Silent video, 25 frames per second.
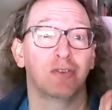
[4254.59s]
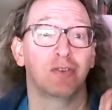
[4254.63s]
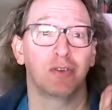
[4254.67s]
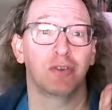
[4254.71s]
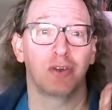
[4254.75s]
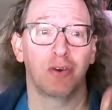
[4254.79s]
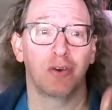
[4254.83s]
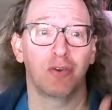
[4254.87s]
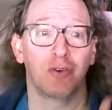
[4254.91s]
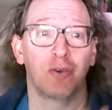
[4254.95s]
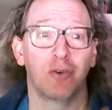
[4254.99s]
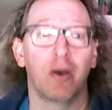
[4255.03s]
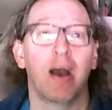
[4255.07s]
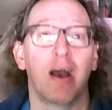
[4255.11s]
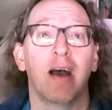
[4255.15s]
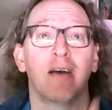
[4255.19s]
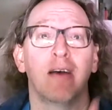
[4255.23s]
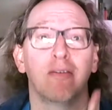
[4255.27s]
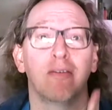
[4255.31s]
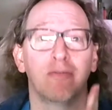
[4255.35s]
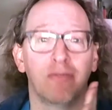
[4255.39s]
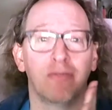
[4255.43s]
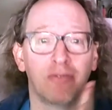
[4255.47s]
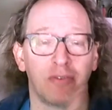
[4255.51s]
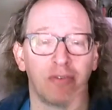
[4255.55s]
You know, you
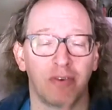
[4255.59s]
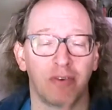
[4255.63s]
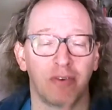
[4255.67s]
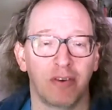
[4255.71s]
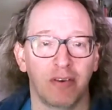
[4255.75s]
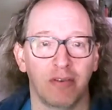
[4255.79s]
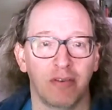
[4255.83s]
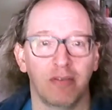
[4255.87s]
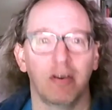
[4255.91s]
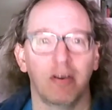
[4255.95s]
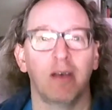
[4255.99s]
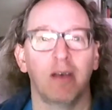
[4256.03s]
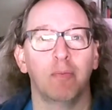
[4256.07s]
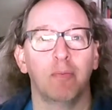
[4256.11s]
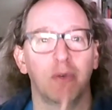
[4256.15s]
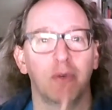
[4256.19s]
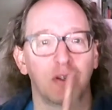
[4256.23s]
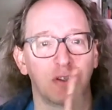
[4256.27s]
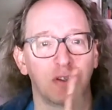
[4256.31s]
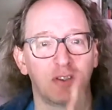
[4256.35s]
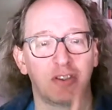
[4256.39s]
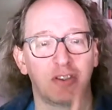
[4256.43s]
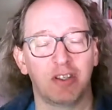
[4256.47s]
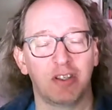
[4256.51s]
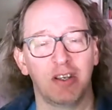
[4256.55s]
have, I'm going
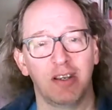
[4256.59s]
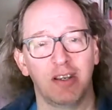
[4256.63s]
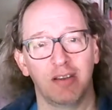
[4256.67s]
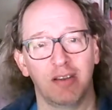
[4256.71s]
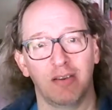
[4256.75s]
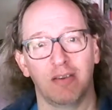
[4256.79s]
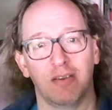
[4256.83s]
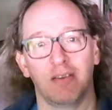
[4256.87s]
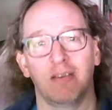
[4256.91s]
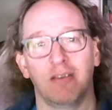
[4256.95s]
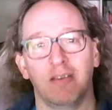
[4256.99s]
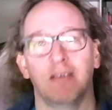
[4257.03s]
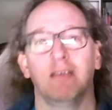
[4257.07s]
to sit